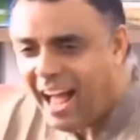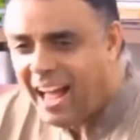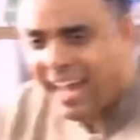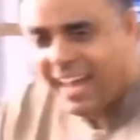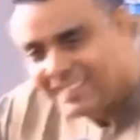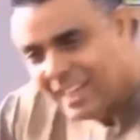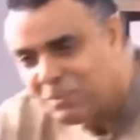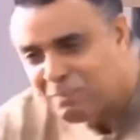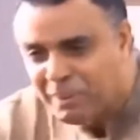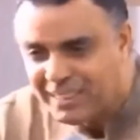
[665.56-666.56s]
is a
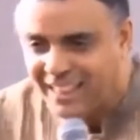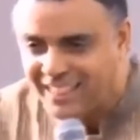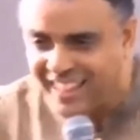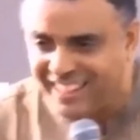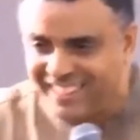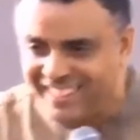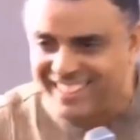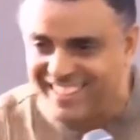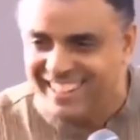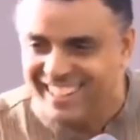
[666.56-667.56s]
special
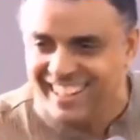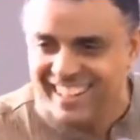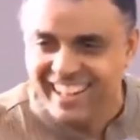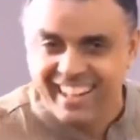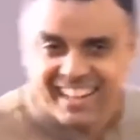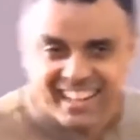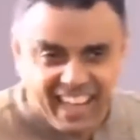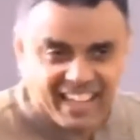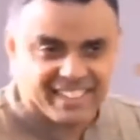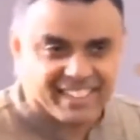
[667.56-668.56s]
thing. Yes.